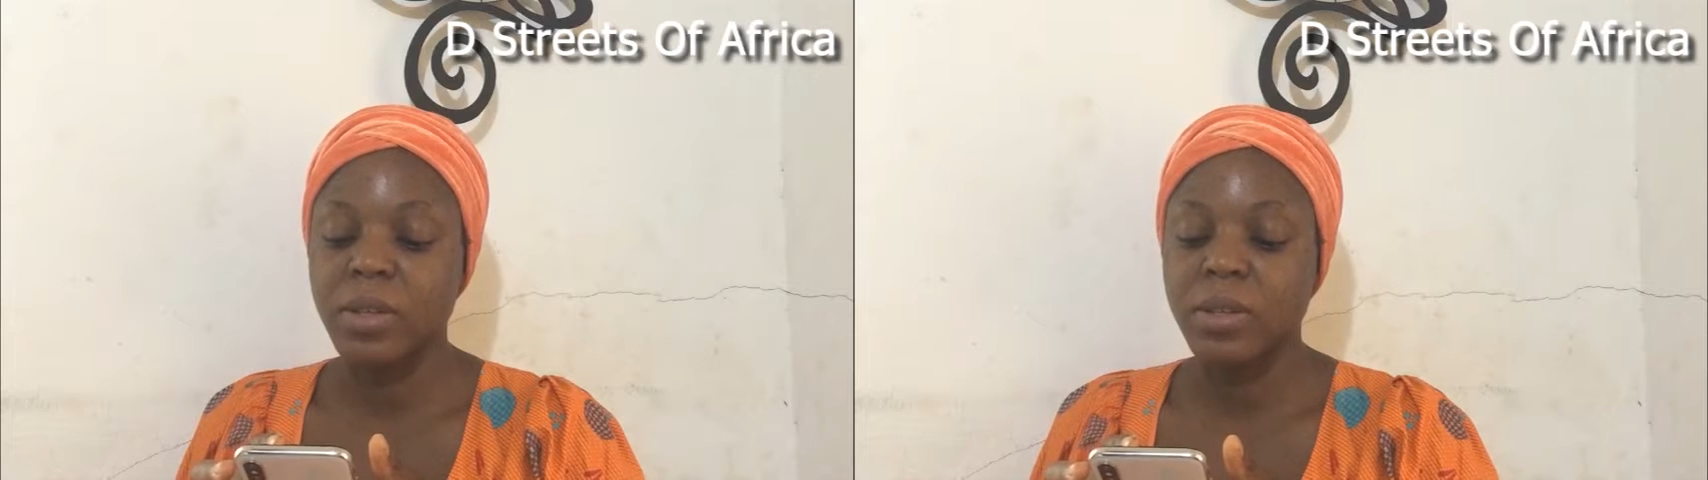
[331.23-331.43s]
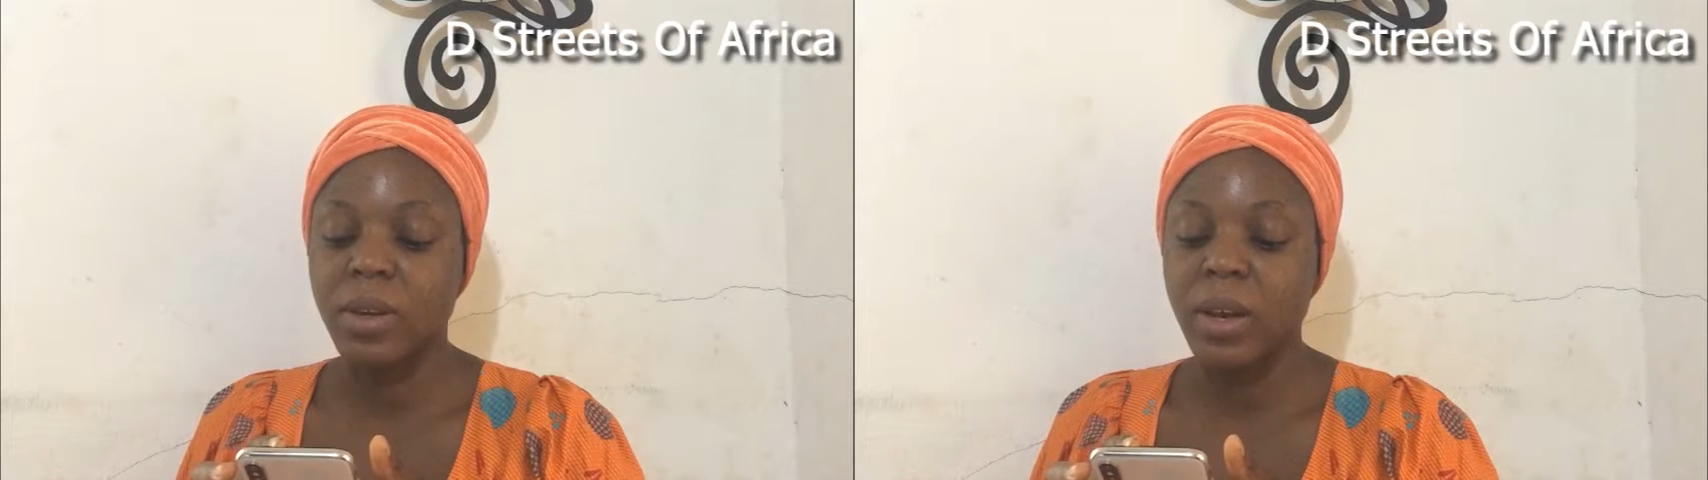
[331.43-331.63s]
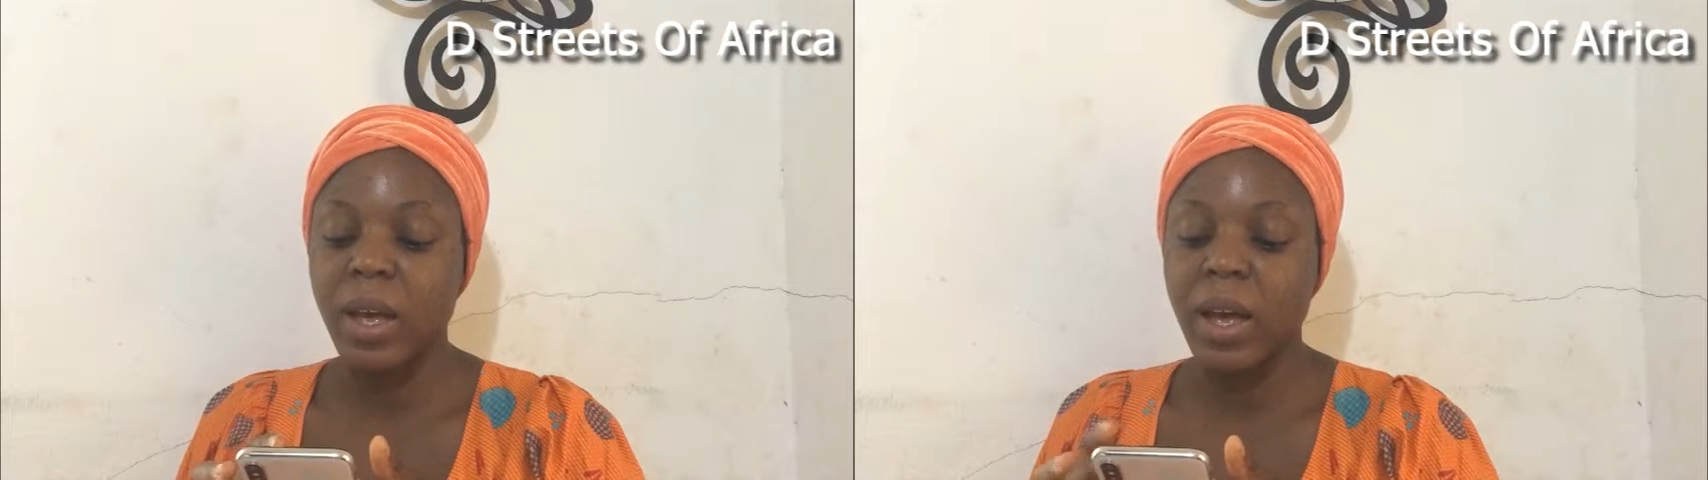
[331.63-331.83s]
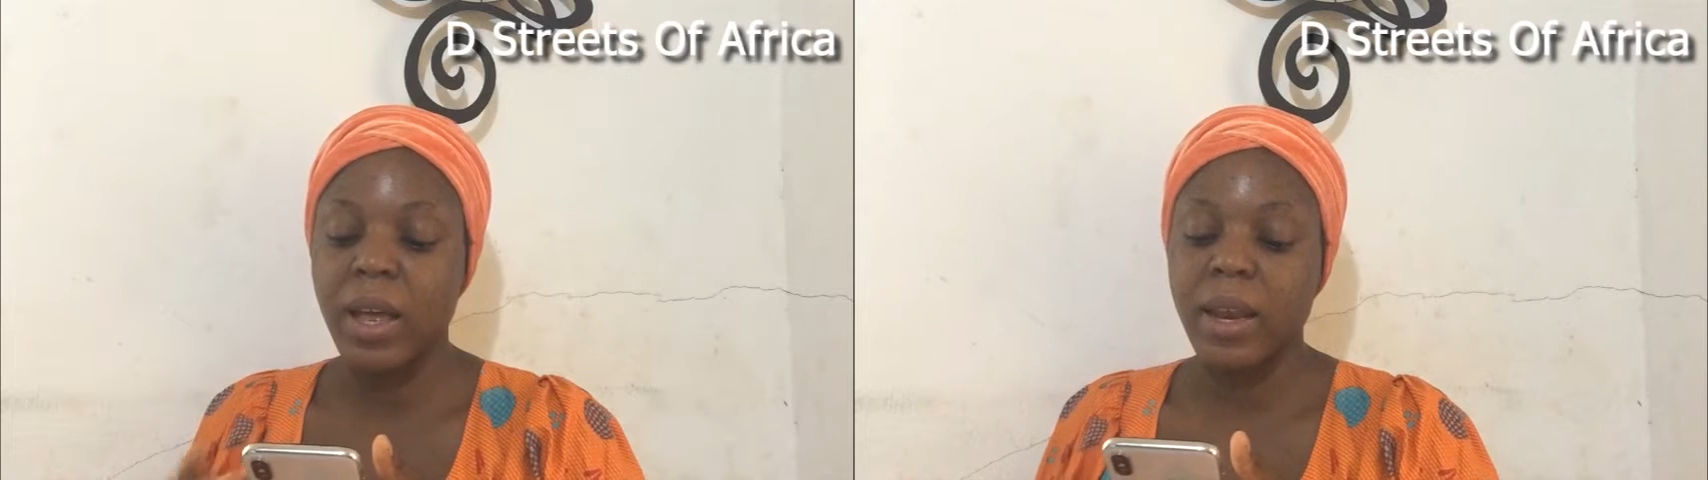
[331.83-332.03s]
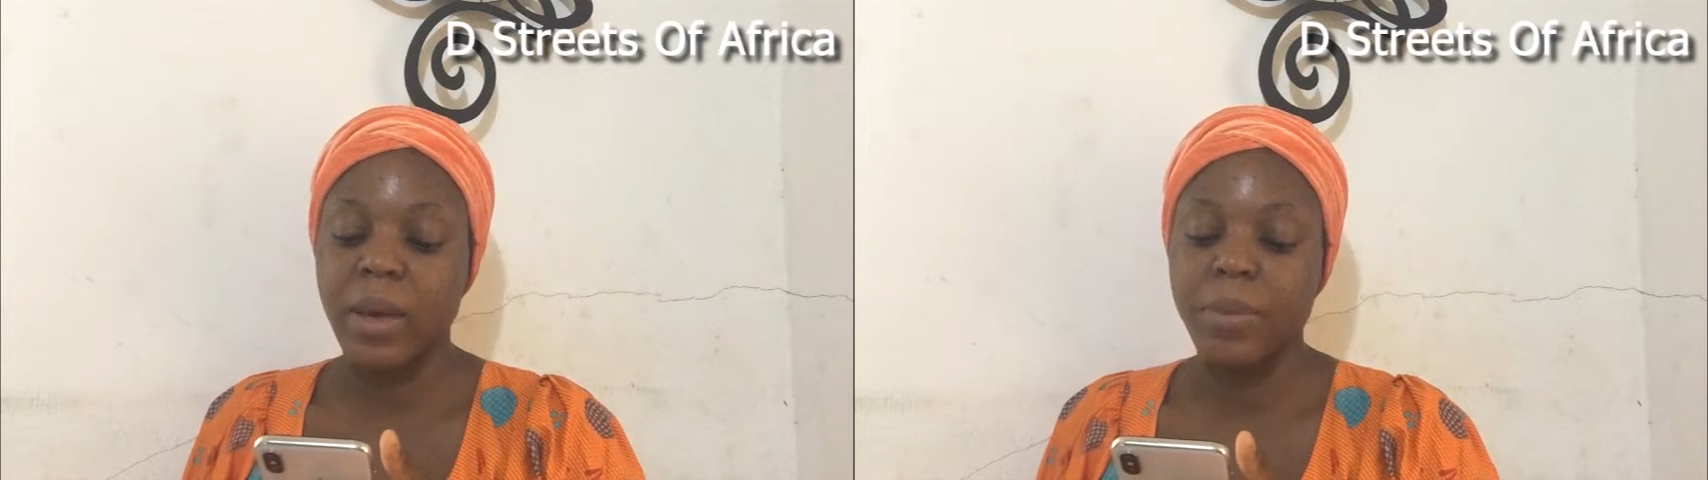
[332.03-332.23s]
Sola
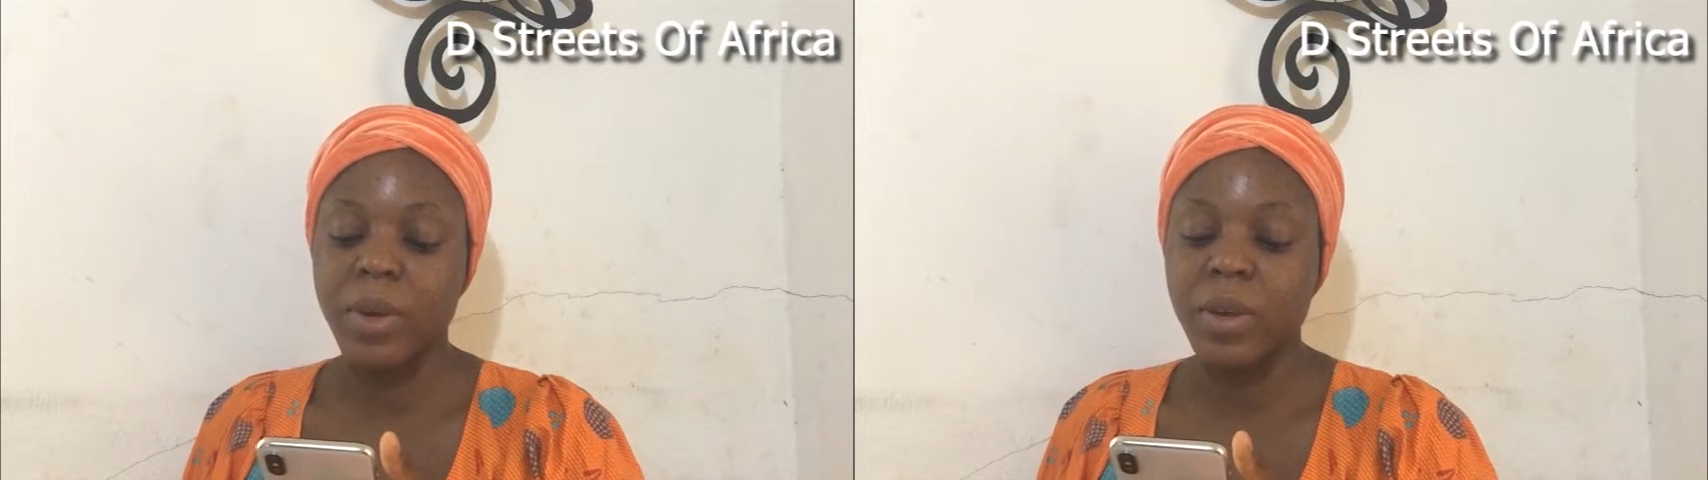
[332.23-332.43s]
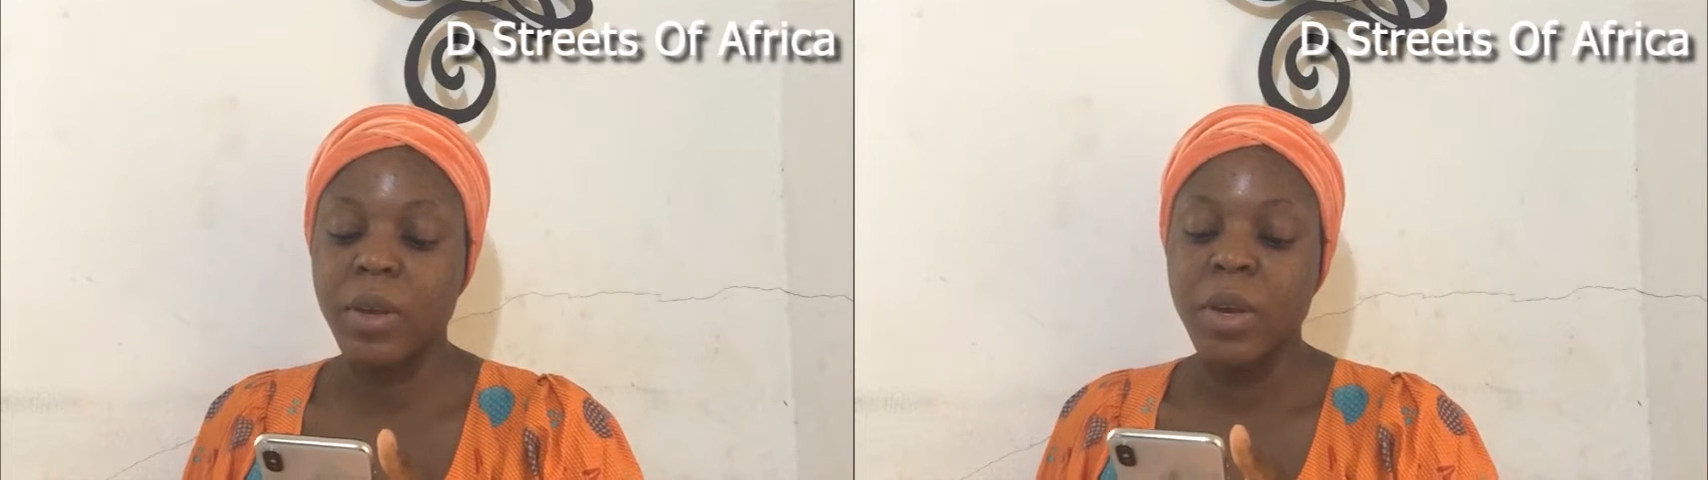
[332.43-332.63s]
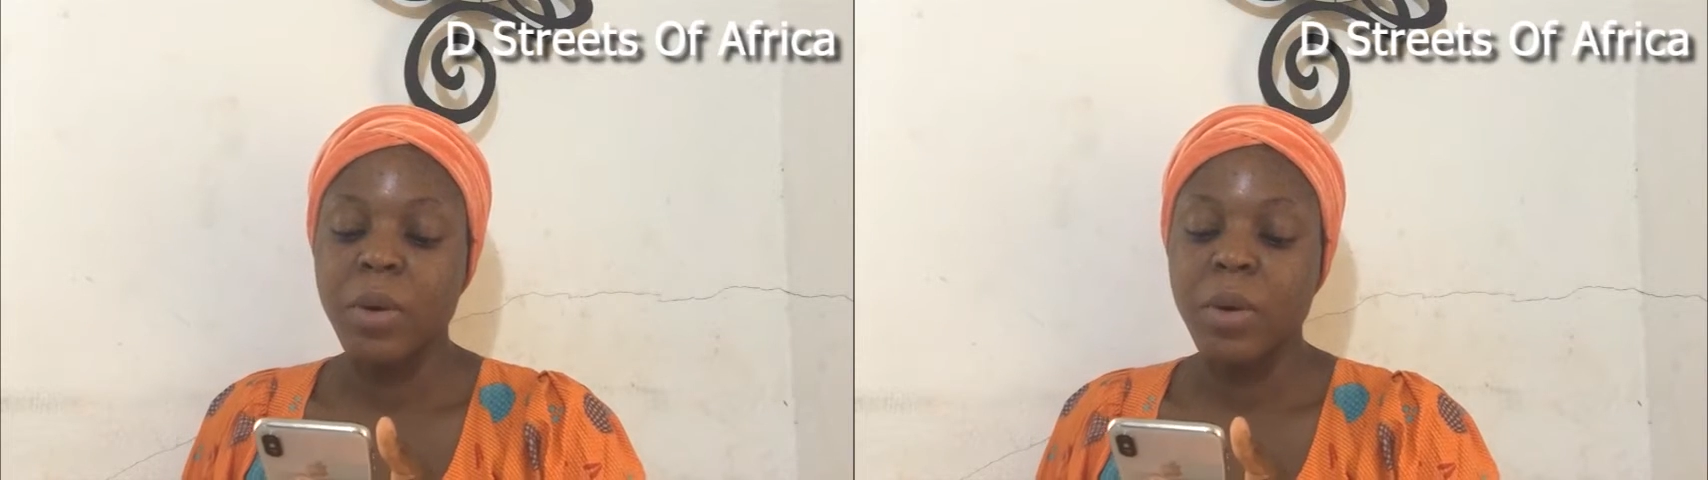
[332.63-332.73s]
Alabi,